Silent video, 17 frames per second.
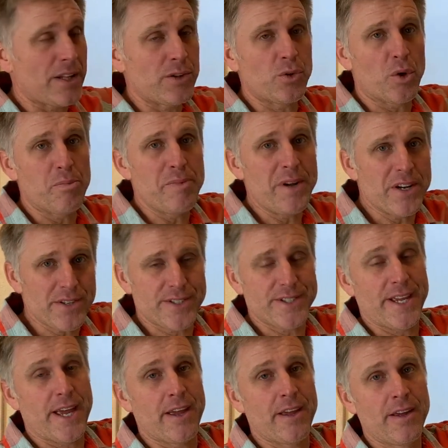
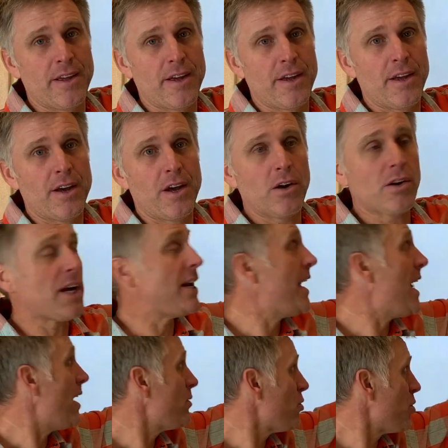dormirse. Okay,
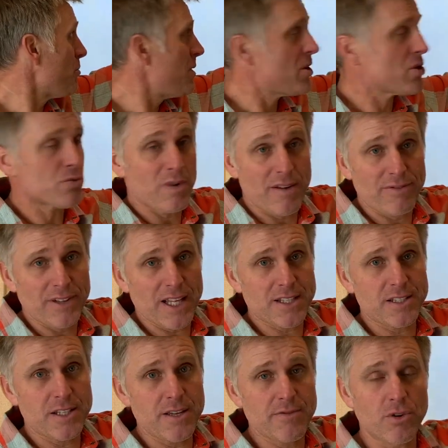now dormir es
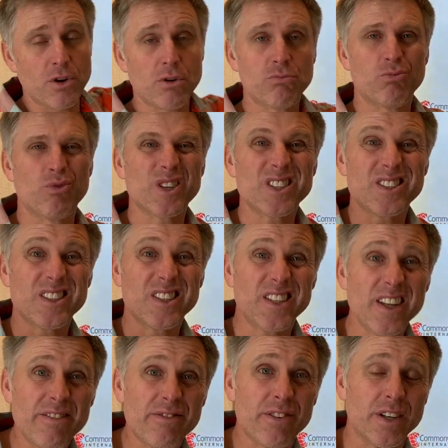reflexivo. What's the
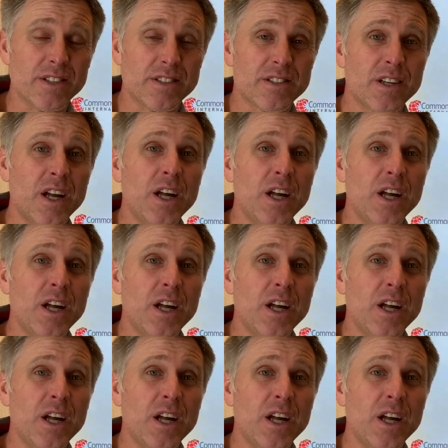difference?